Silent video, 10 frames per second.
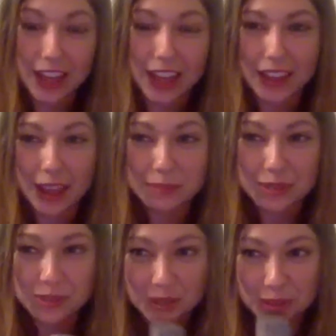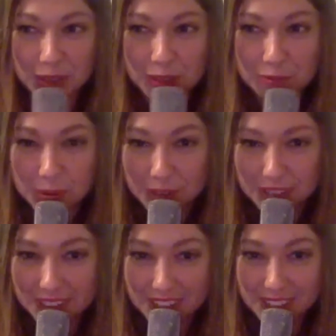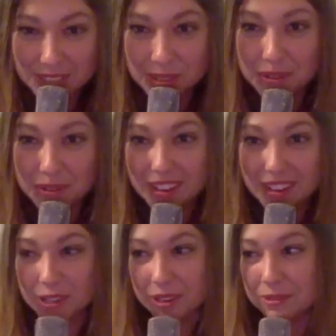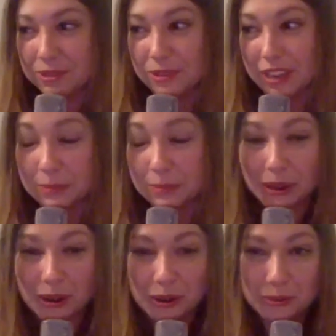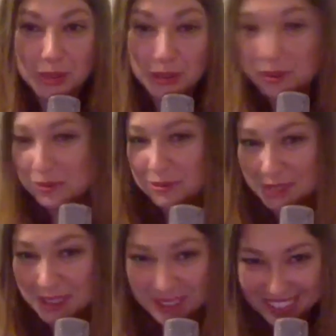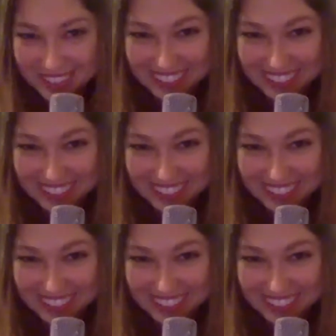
I'm just really looking forward to talking with you guys about our year in review